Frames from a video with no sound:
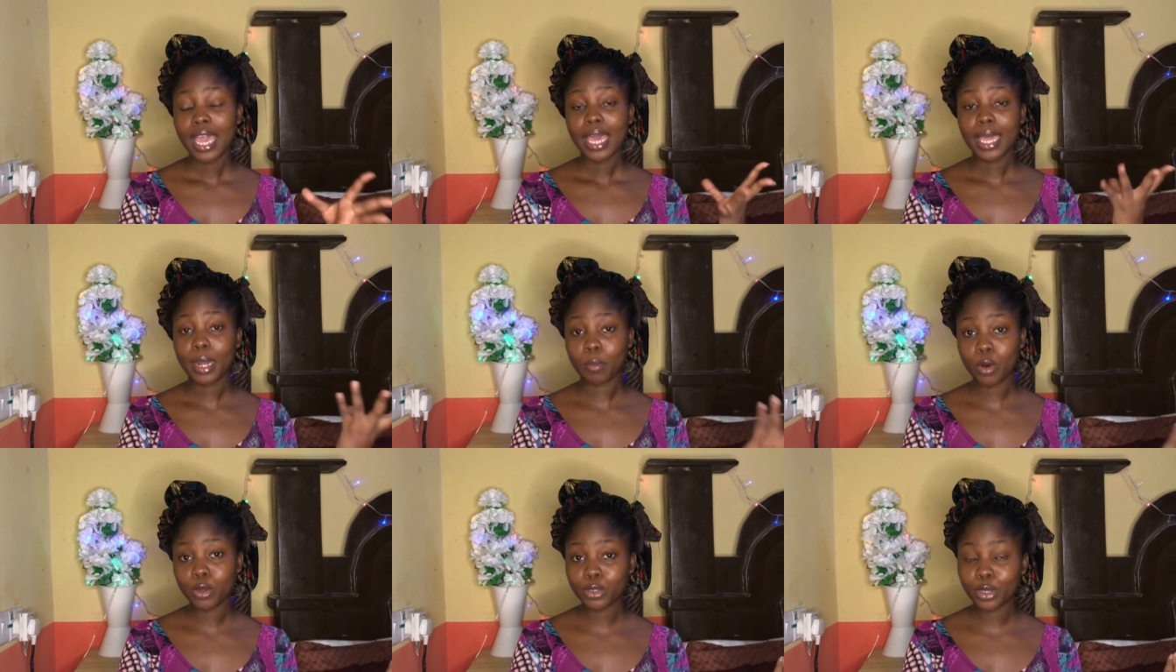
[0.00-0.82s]
and I'm
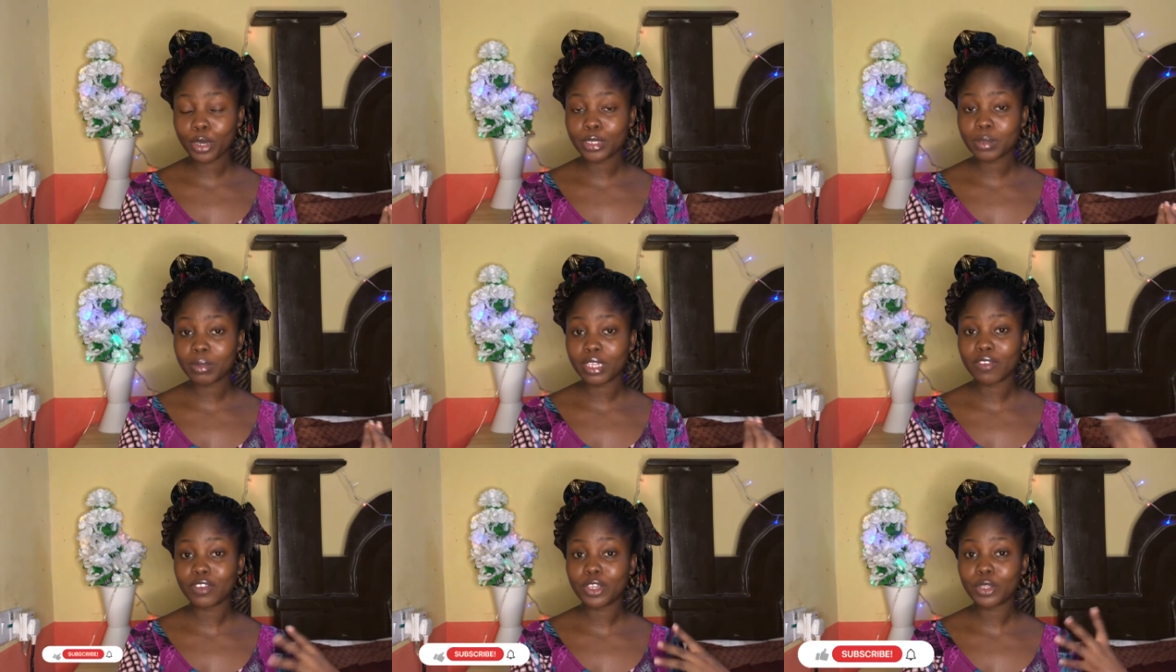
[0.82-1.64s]
also going to be
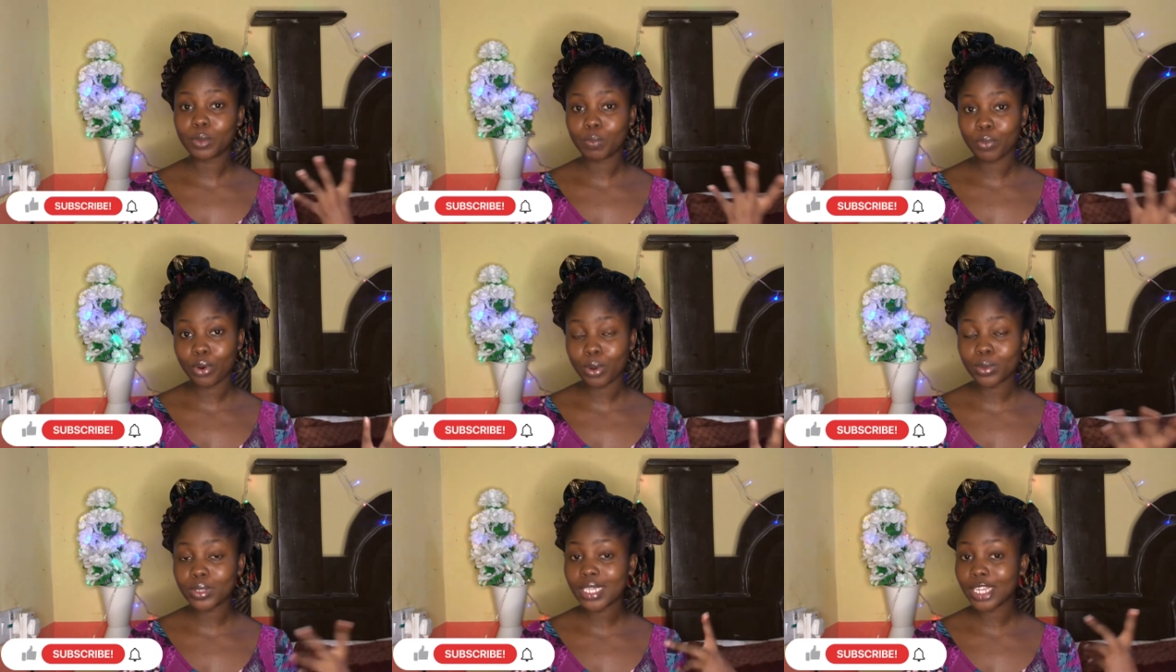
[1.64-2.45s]
giving you the
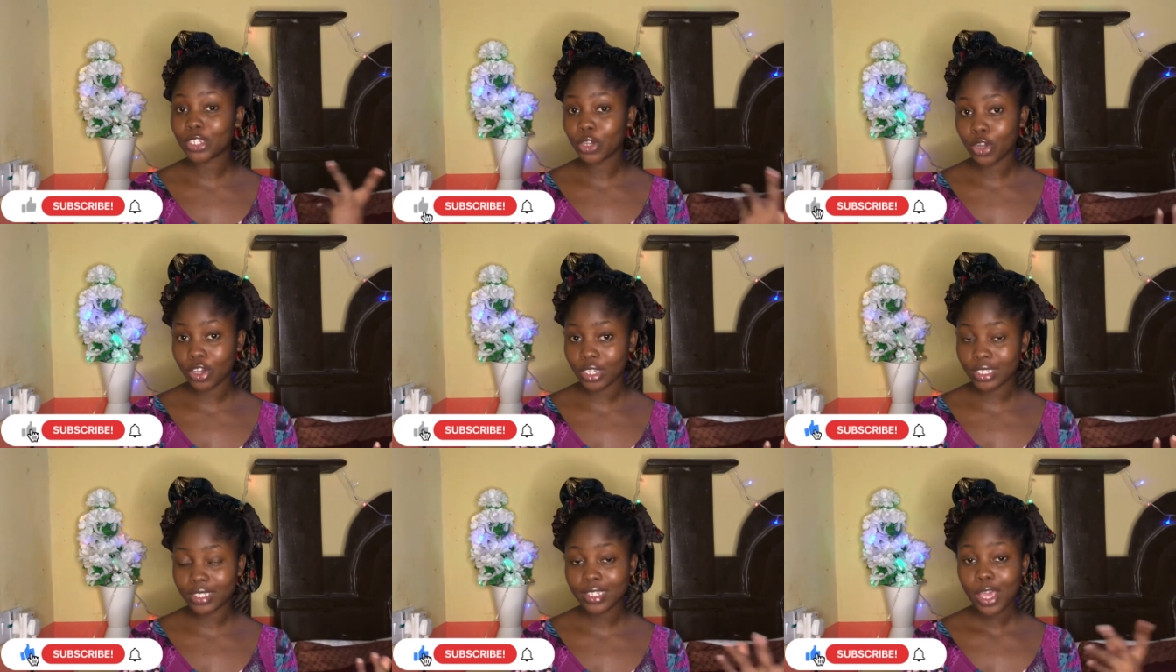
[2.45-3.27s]
pros and the cons